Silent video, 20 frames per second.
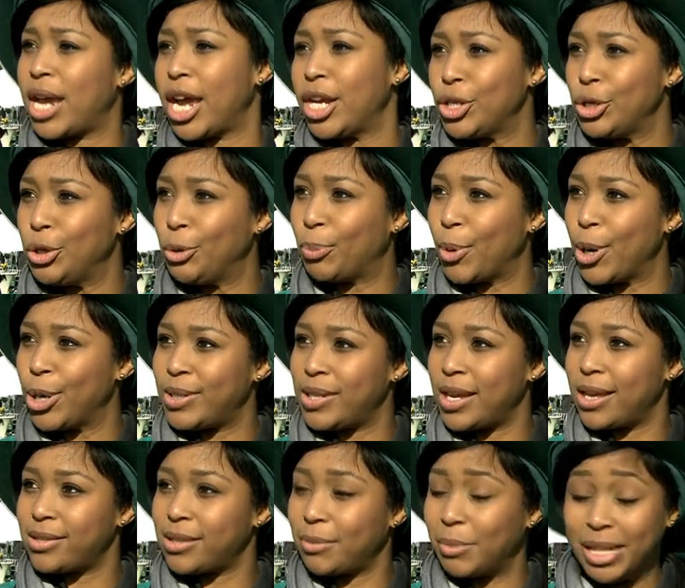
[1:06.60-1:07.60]
educational
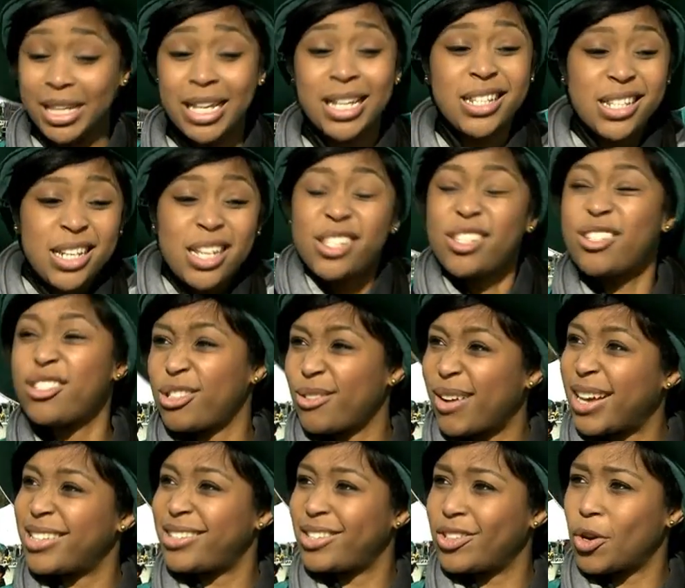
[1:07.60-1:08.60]
process. I mean, kids listen
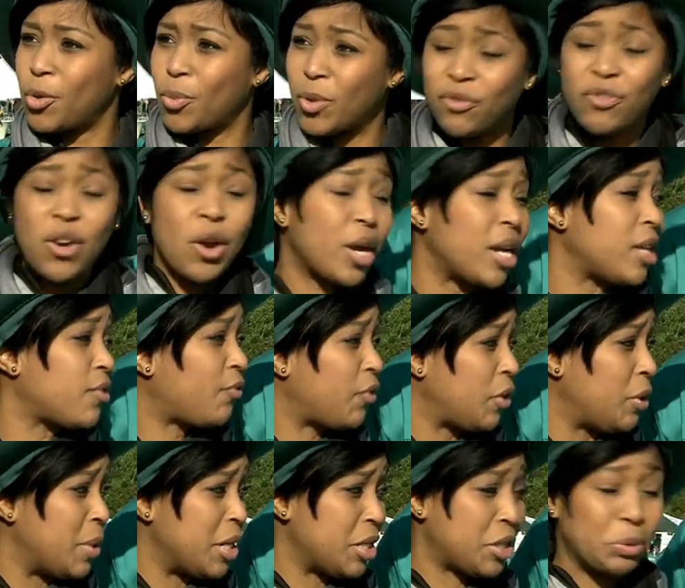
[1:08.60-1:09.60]
to us, you know, we're very
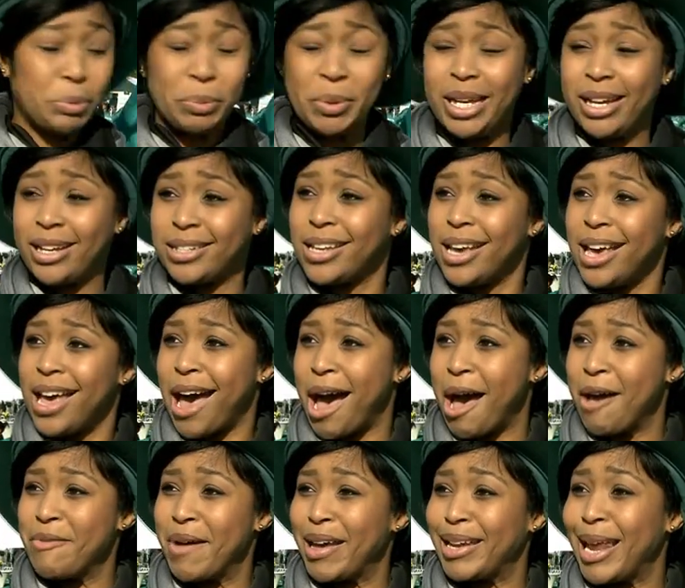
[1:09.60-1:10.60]
influential beings,
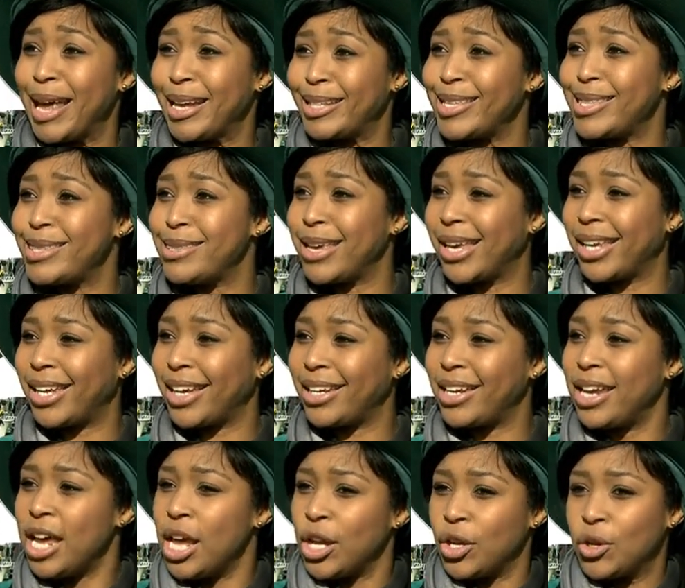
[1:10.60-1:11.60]
um, I'd like to
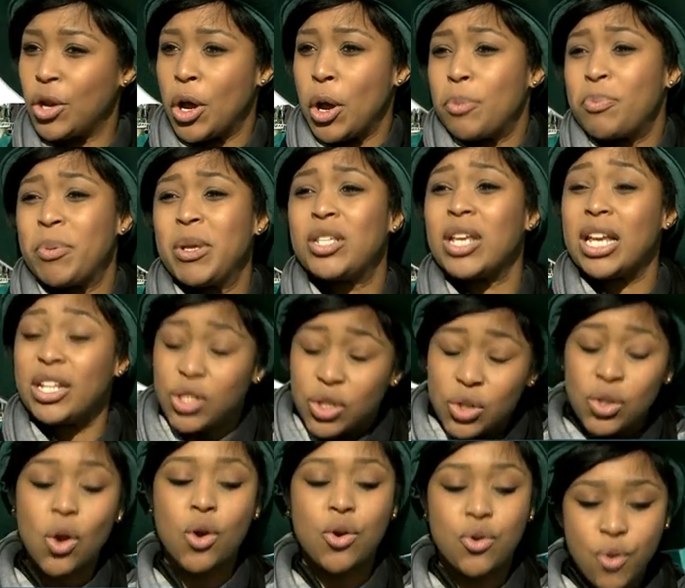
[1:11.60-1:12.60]
think. And, you know, be,
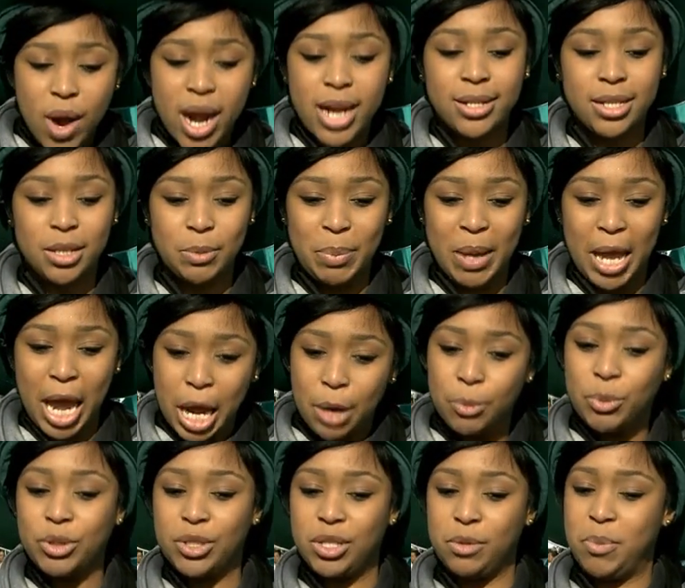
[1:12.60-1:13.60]
it's so great to be
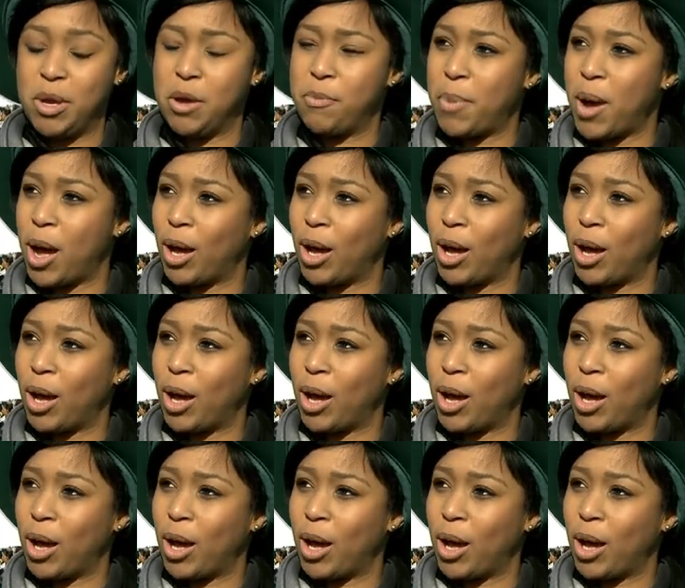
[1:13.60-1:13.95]
able to be